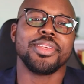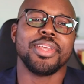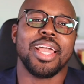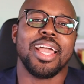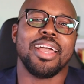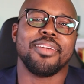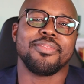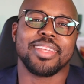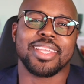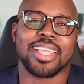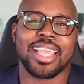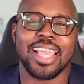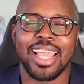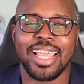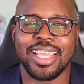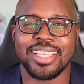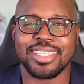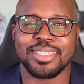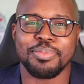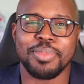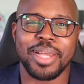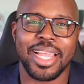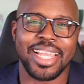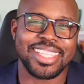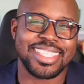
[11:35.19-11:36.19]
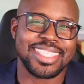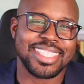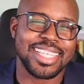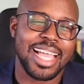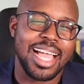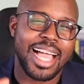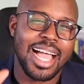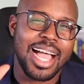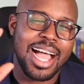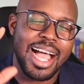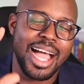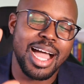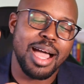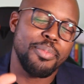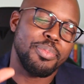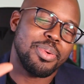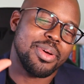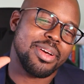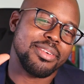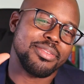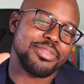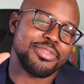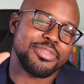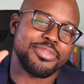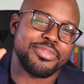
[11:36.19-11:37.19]
you have it, guys, my
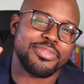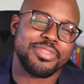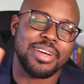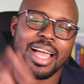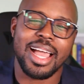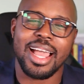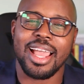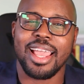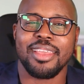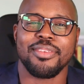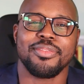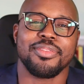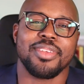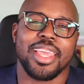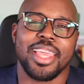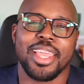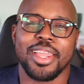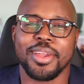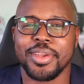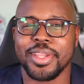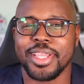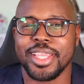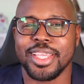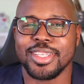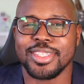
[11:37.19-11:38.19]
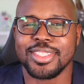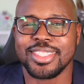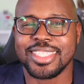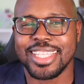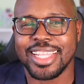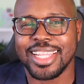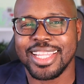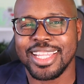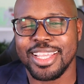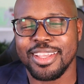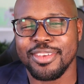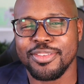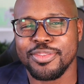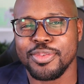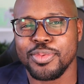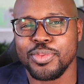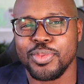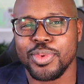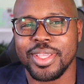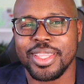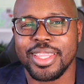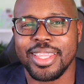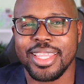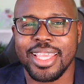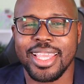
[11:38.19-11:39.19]
top 5 areas to live
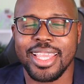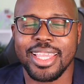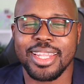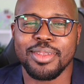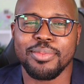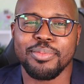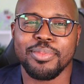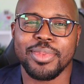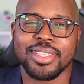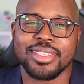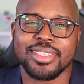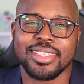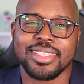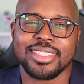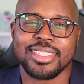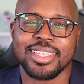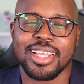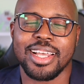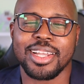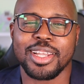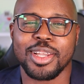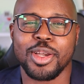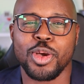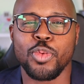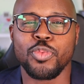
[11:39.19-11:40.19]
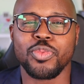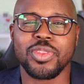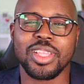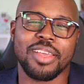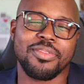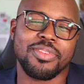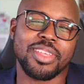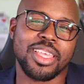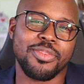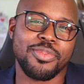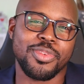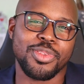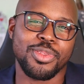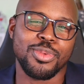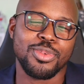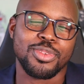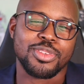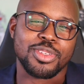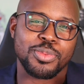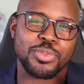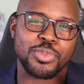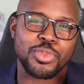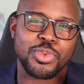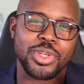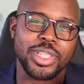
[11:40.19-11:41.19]
within Mississauga. Hopefully I've given you
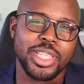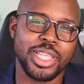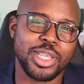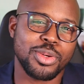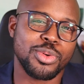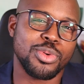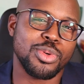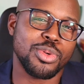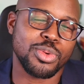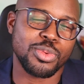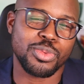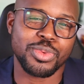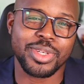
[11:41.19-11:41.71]
some really cool